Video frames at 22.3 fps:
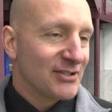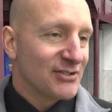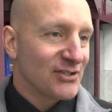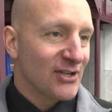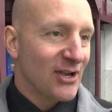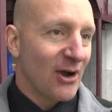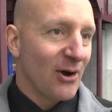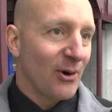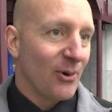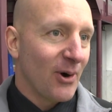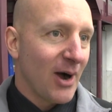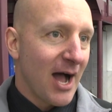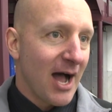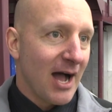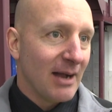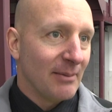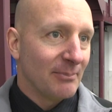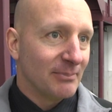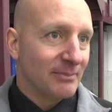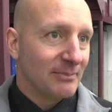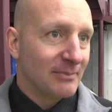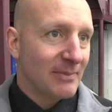So
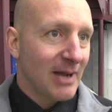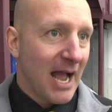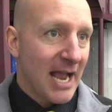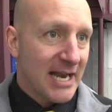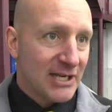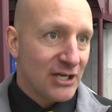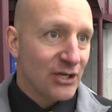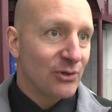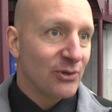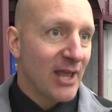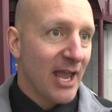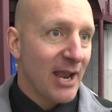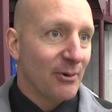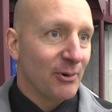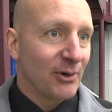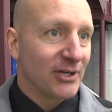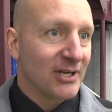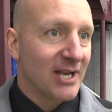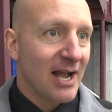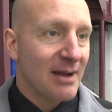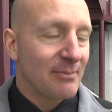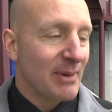um, I knew they
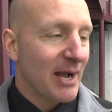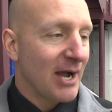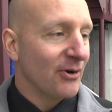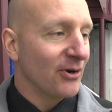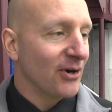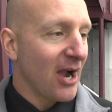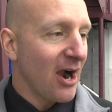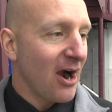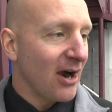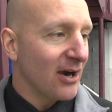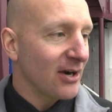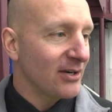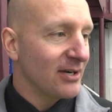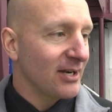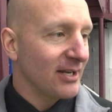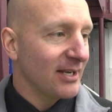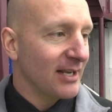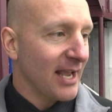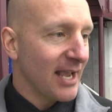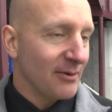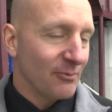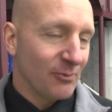would come out hard,
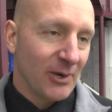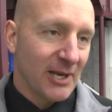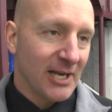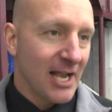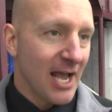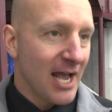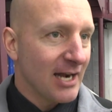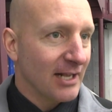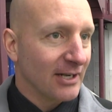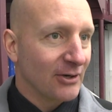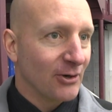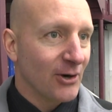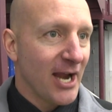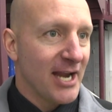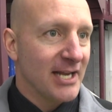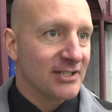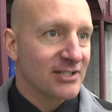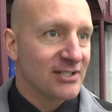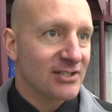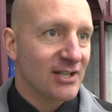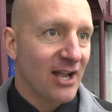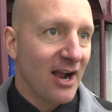and we got a great
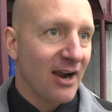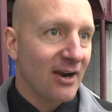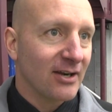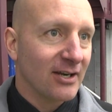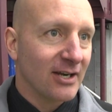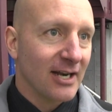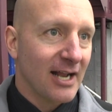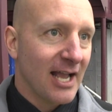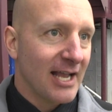start.